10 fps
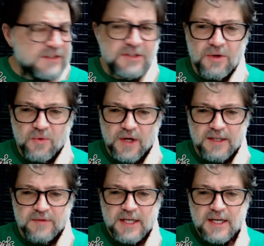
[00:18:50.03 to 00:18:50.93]

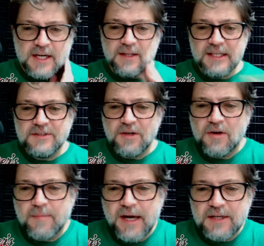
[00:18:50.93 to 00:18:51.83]
So let's
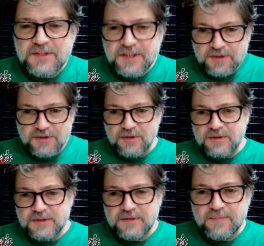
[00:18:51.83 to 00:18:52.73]
talk about
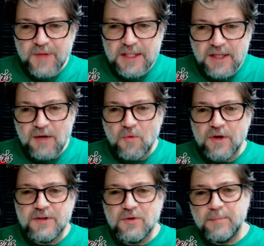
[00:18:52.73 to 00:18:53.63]
cylinders, and then I
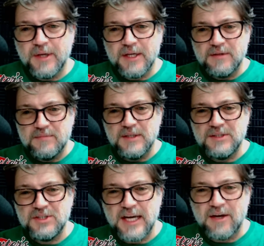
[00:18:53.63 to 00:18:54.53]
want to do a big
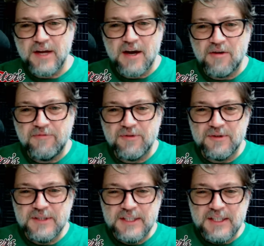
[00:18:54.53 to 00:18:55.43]
shout out
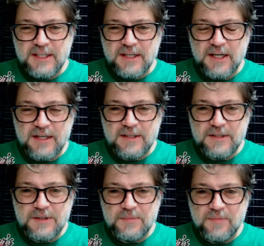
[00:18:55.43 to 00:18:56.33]
for
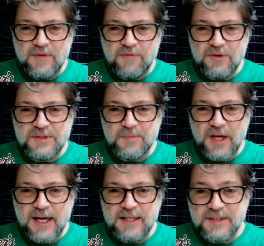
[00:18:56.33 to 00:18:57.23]
some
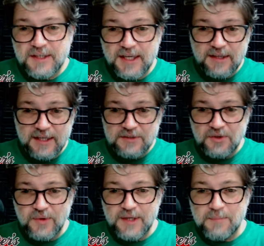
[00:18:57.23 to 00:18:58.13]
guys, and like
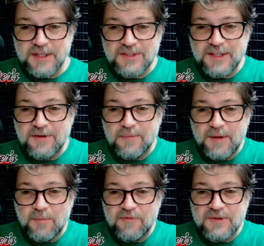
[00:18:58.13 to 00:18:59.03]
Dewey mentioned here, a
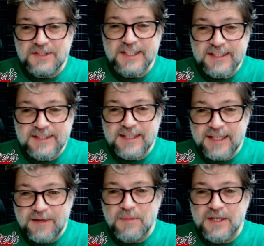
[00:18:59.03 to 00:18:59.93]
member for 16